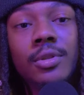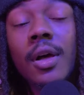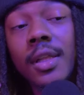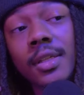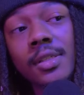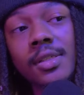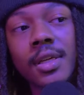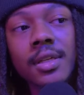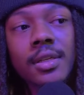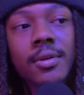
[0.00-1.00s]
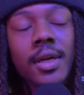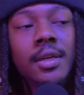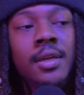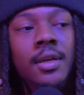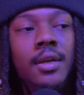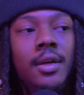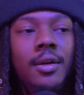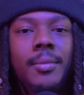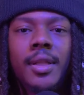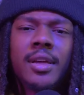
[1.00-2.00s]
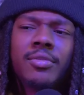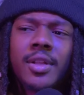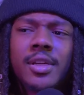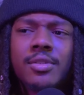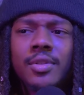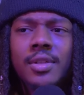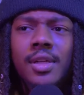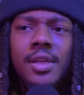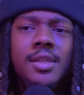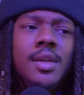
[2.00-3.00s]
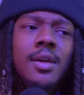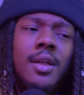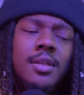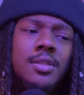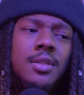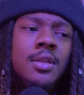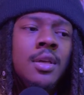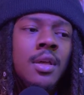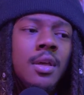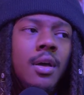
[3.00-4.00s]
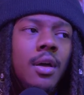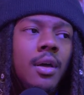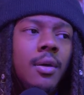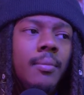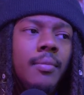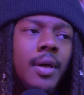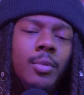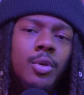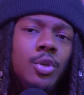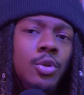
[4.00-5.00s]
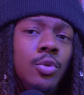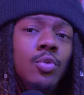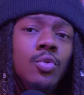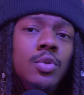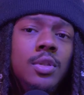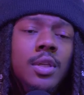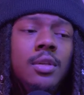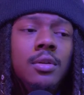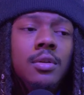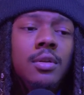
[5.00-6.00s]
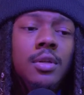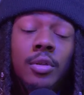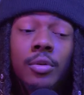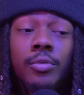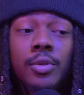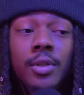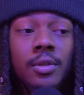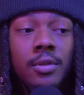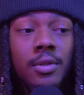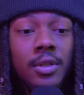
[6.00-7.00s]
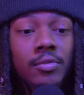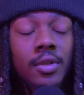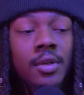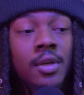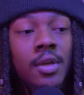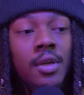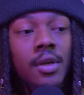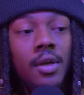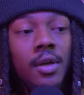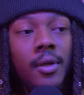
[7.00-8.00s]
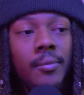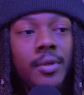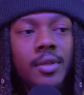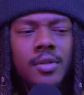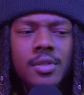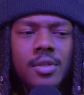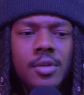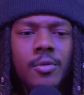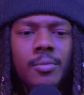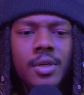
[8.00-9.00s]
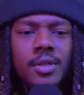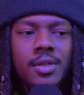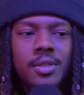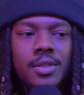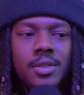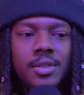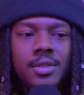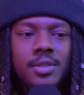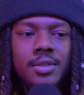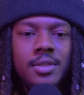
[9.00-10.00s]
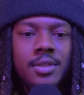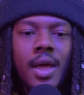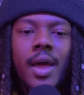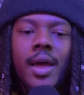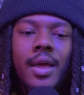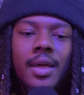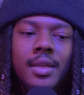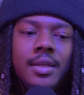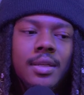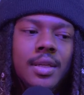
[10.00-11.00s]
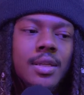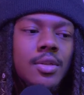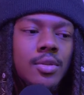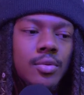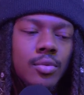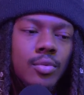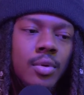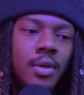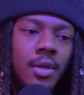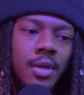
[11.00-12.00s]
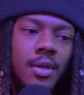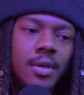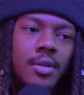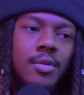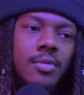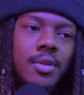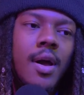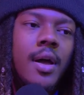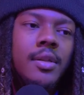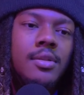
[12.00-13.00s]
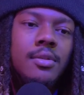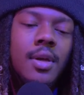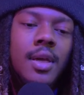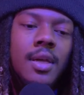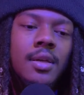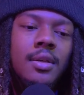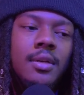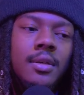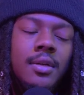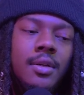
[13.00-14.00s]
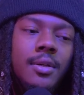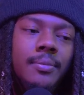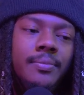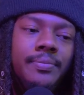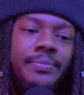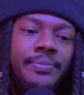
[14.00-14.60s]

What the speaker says: calling it PSYCHii, right? I like philosophy. I like psychology. I'm a huge thinker, an overthinker even. And there's just so much tied into your thoughts, right? And